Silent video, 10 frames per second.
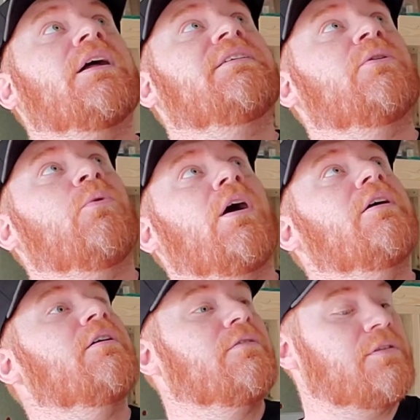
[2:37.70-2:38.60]
I did
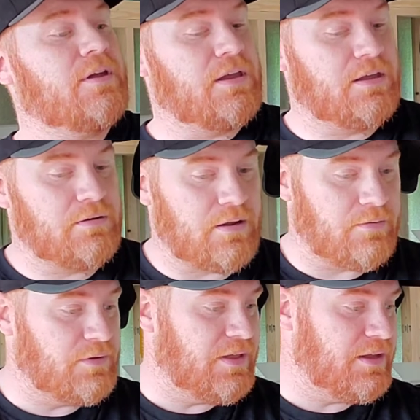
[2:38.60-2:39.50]
wire everything in.
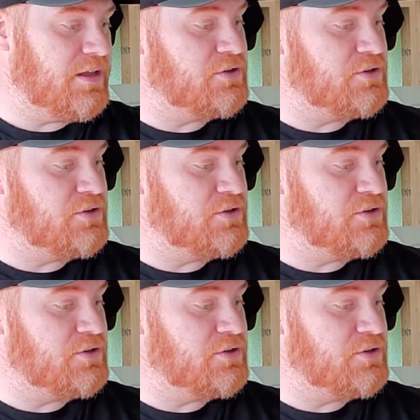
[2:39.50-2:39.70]
Everything